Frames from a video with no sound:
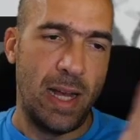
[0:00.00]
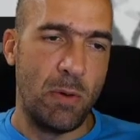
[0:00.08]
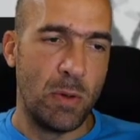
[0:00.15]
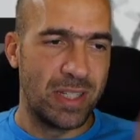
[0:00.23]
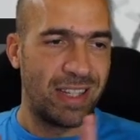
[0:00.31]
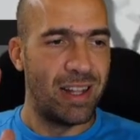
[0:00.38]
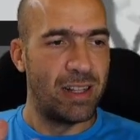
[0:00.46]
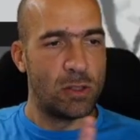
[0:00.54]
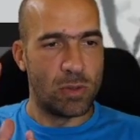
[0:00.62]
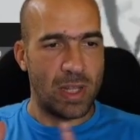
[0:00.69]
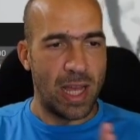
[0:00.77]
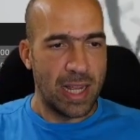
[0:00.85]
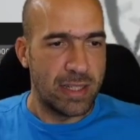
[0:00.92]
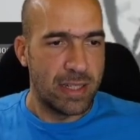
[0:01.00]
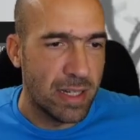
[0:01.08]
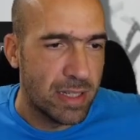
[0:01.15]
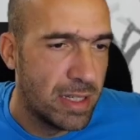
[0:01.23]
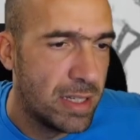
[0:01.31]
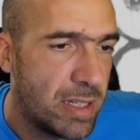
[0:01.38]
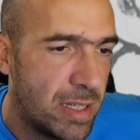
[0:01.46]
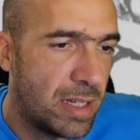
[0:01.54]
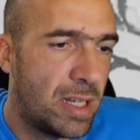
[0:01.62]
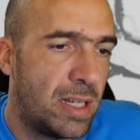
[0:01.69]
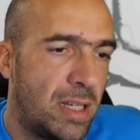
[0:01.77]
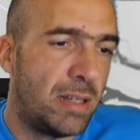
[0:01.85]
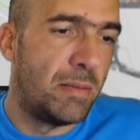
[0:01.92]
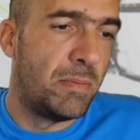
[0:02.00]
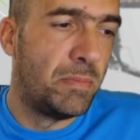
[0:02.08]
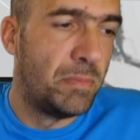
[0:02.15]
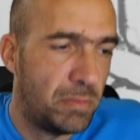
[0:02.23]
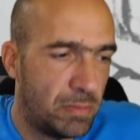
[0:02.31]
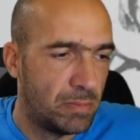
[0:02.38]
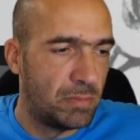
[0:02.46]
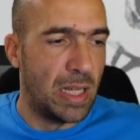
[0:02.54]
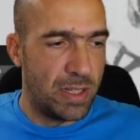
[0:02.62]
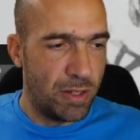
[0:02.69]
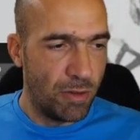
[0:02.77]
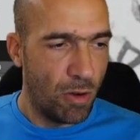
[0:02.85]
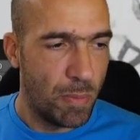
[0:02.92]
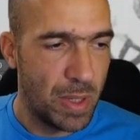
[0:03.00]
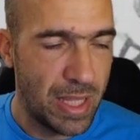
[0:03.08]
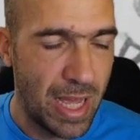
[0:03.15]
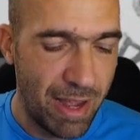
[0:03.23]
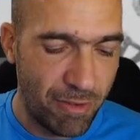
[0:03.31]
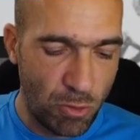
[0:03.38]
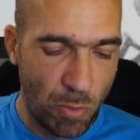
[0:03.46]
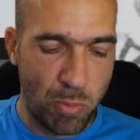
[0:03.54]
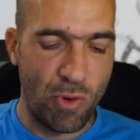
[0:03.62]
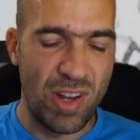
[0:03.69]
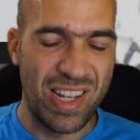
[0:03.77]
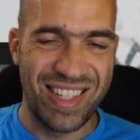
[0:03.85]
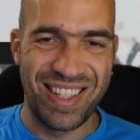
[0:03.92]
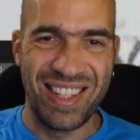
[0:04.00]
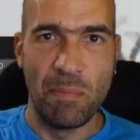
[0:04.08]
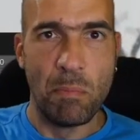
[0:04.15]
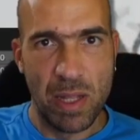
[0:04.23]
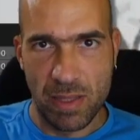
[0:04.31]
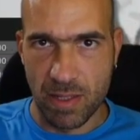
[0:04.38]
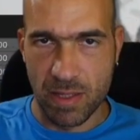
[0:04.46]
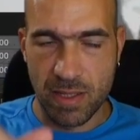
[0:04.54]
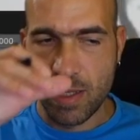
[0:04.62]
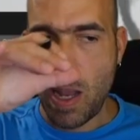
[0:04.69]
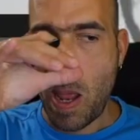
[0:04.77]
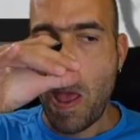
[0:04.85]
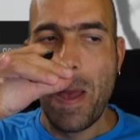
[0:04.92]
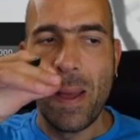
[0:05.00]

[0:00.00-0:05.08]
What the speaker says: I will scale it on x-axis by 0, but I have to press the buttons.